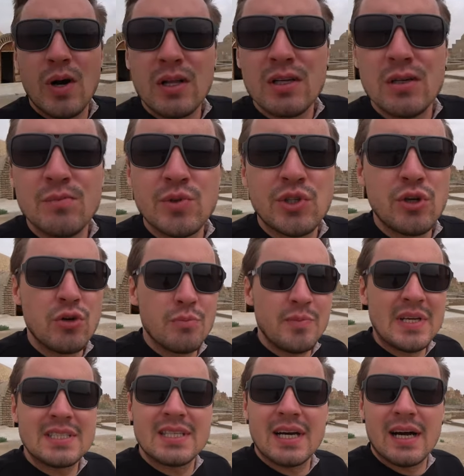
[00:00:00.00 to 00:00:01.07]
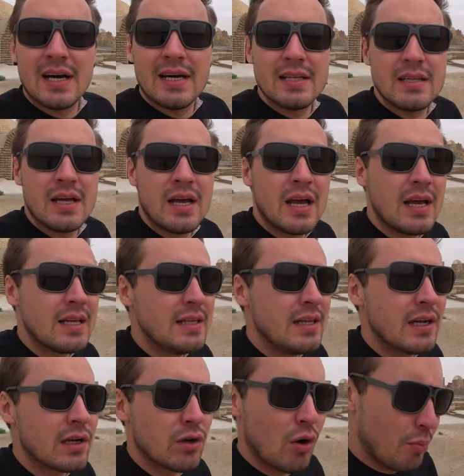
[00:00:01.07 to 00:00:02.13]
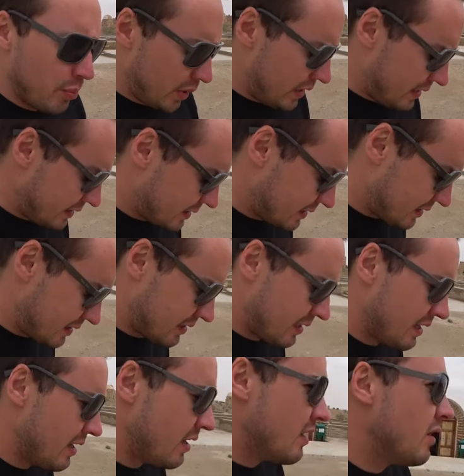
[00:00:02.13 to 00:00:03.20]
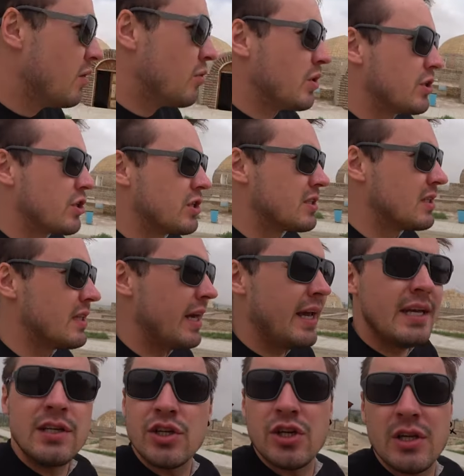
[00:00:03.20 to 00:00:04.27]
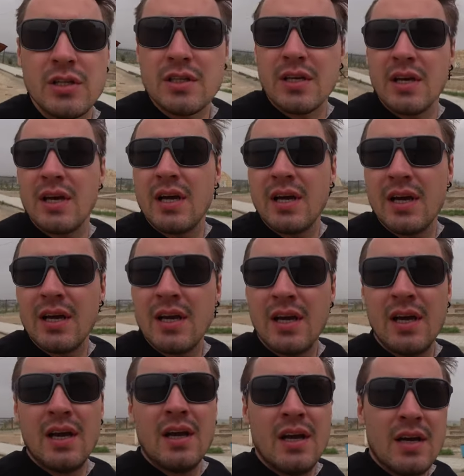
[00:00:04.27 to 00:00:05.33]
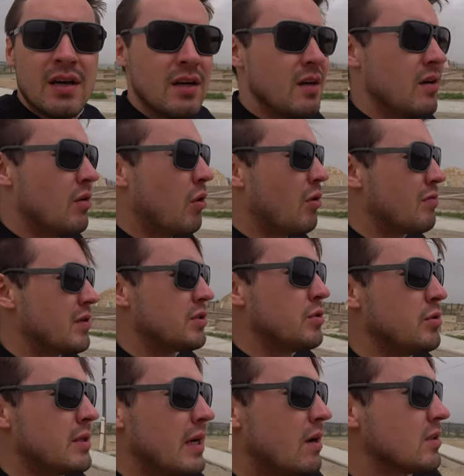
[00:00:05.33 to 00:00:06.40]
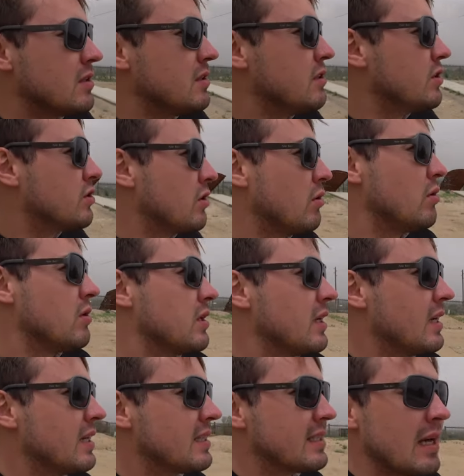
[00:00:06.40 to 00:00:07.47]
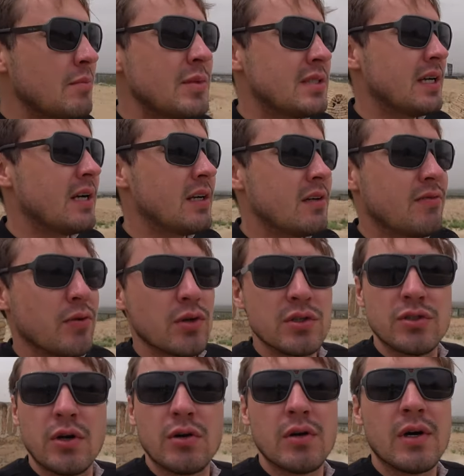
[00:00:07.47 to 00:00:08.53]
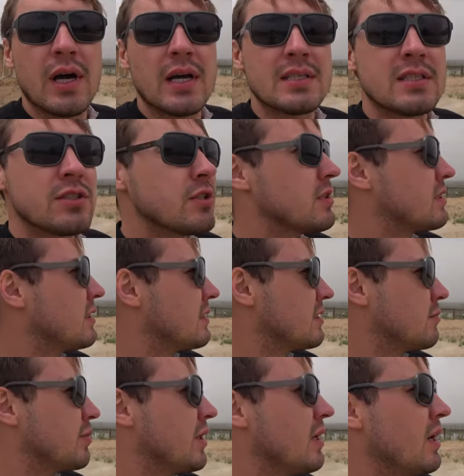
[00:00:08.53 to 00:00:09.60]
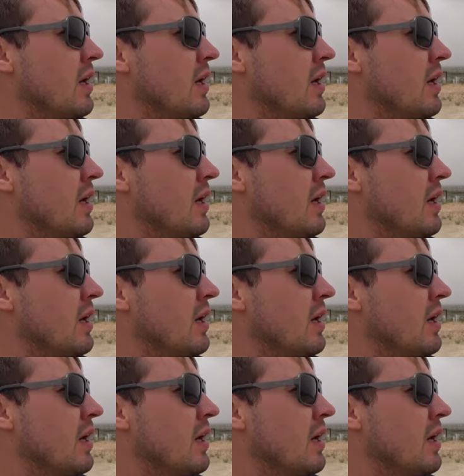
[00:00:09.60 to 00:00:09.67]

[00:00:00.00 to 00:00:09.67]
Welcome to Mizdakhan Necropolis, which is an ancient, over 2,000 years old cemetery for Zoroastrianism.